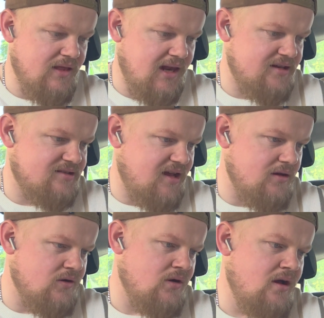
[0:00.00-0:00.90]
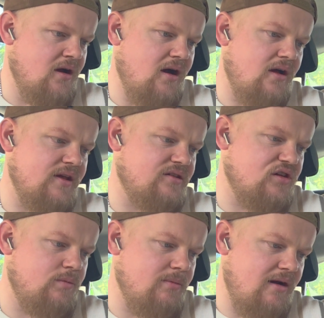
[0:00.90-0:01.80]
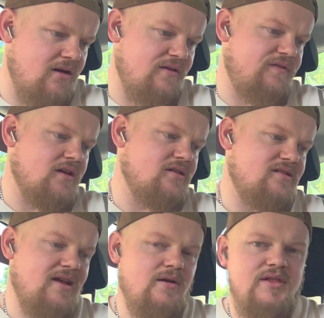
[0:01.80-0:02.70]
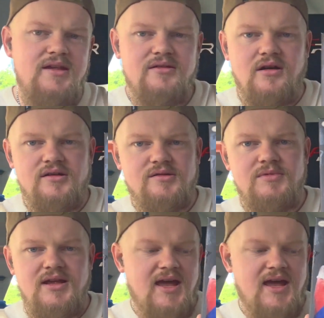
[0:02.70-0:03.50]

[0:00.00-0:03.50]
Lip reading: the last sale are these Super Mario figures. Now these cost me